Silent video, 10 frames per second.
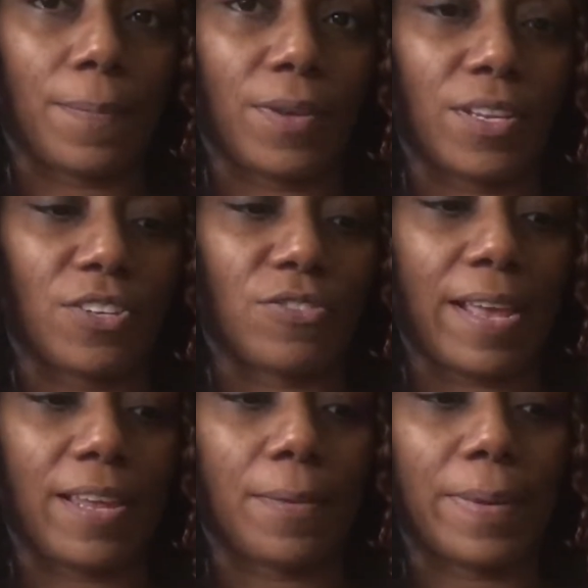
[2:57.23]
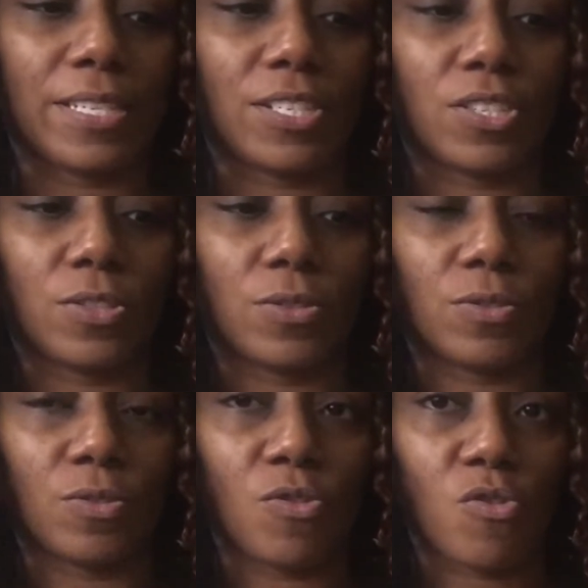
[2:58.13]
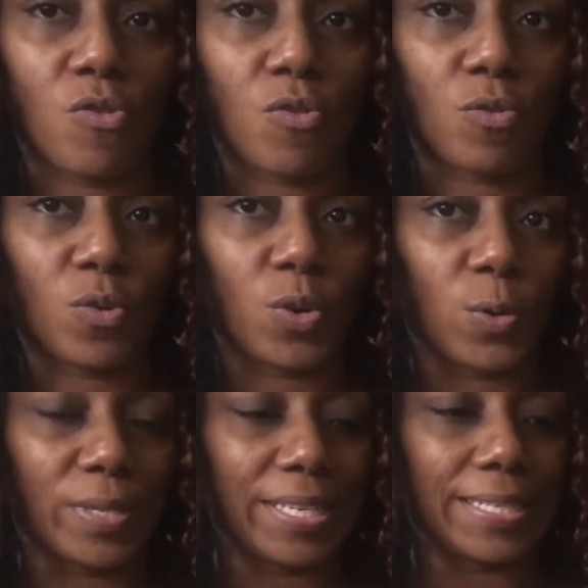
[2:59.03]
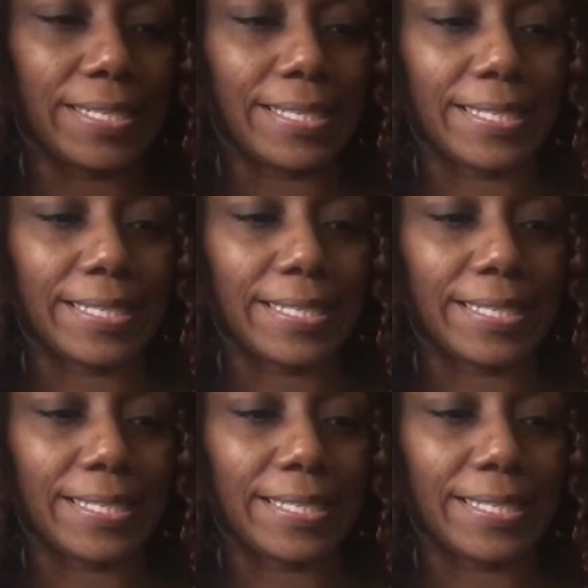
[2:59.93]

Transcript: You're gonna try your best to roll it